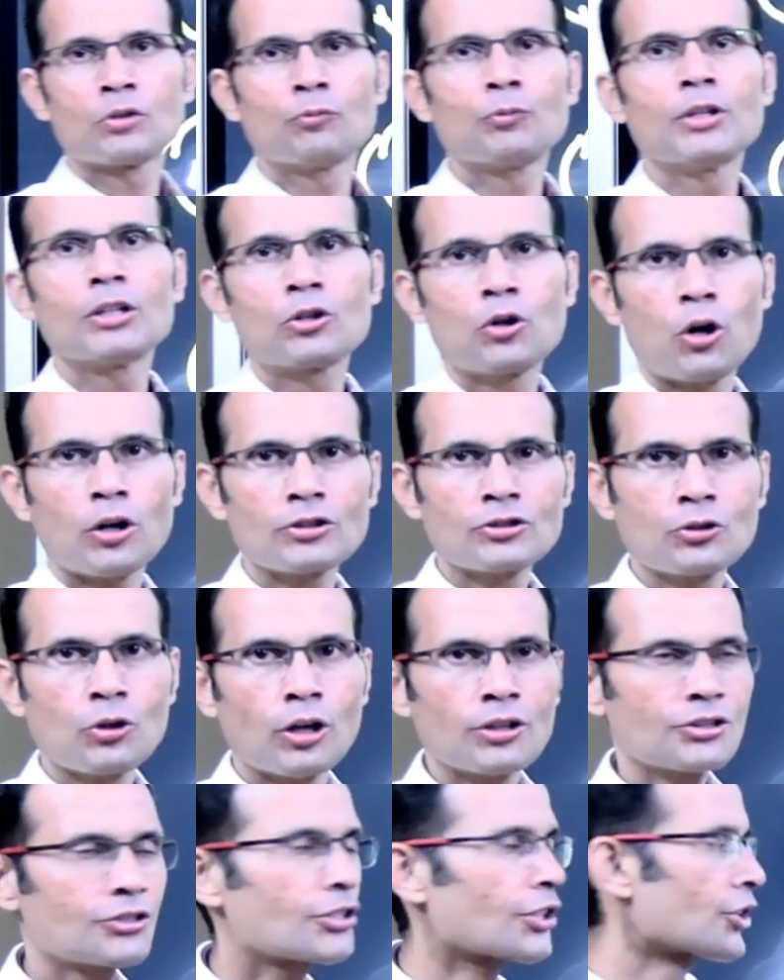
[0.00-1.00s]
will cause
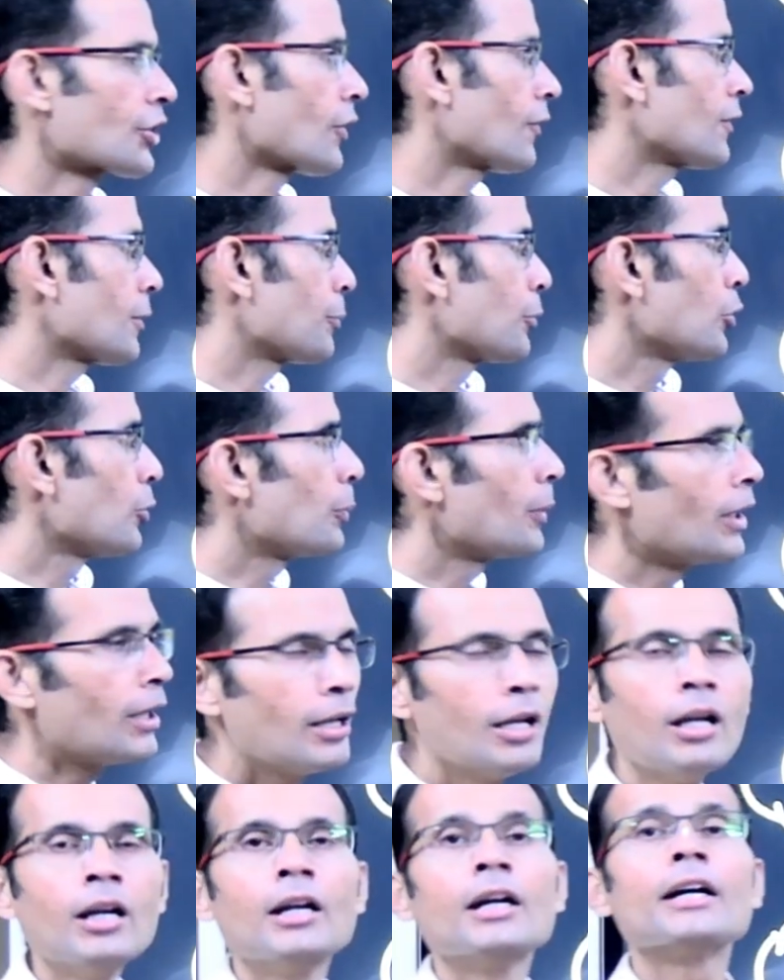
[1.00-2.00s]
constriction of the
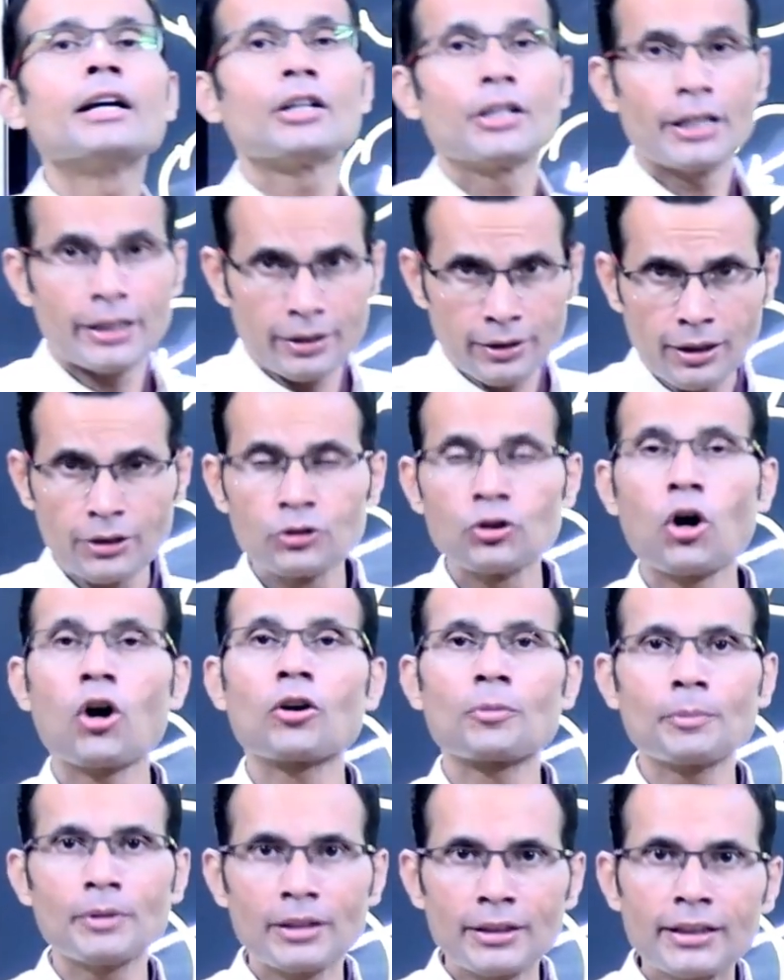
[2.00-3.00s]
pupil in the
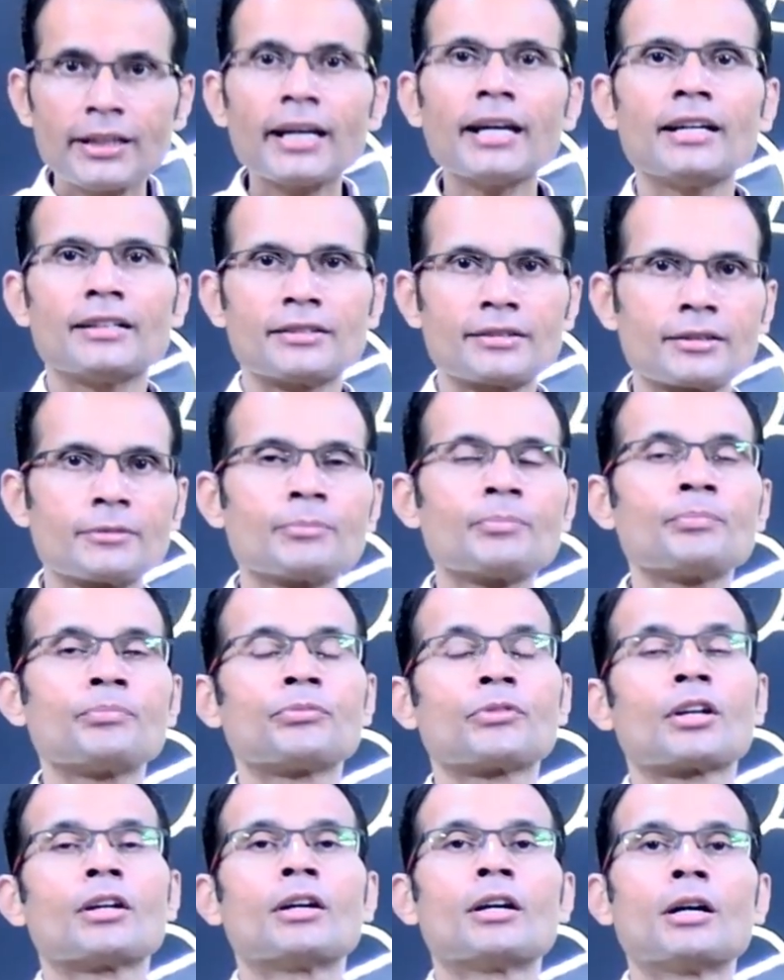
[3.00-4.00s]
normal case.
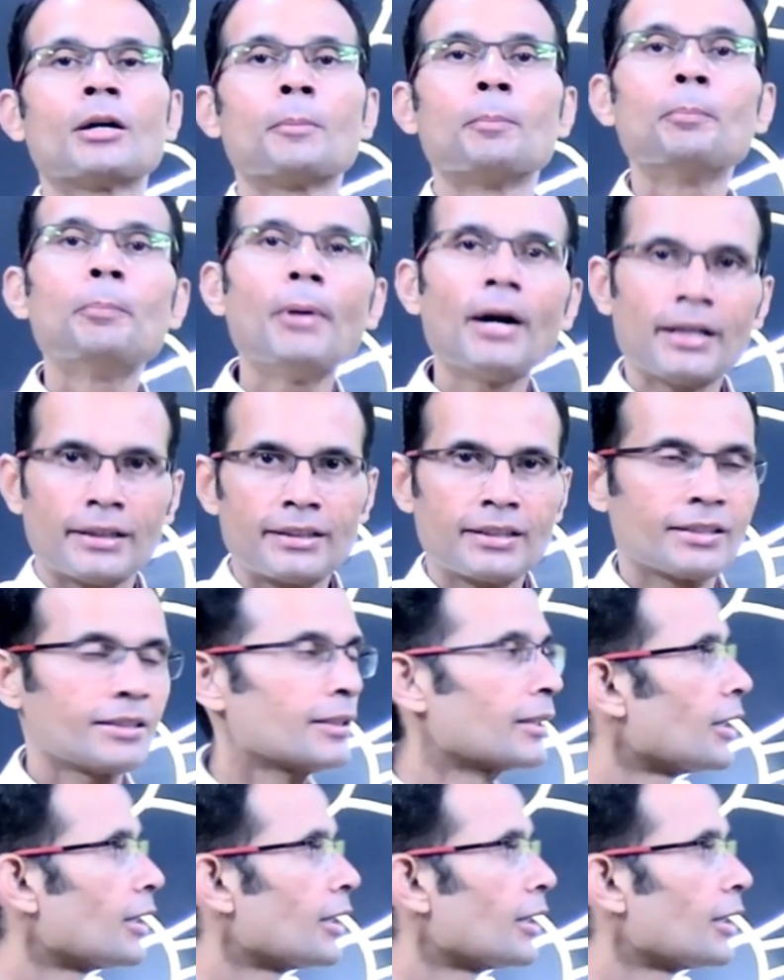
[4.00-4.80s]
But